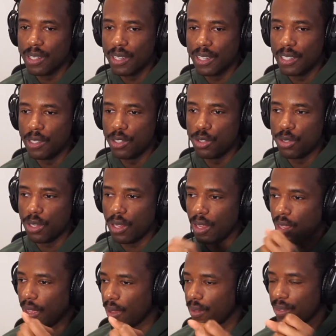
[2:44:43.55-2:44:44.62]
And
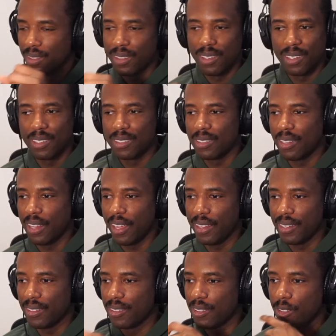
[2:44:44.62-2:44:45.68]
yeah, like
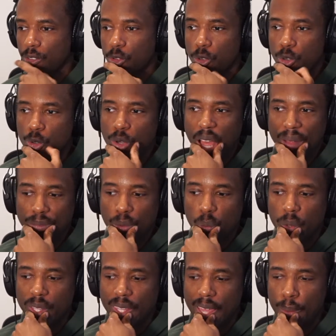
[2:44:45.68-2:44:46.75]
you have to
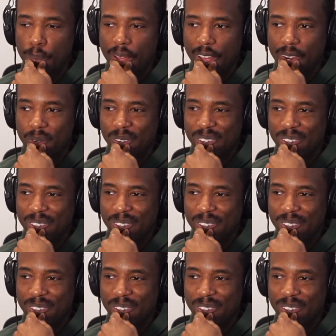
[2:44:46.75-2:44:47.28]
win that battle.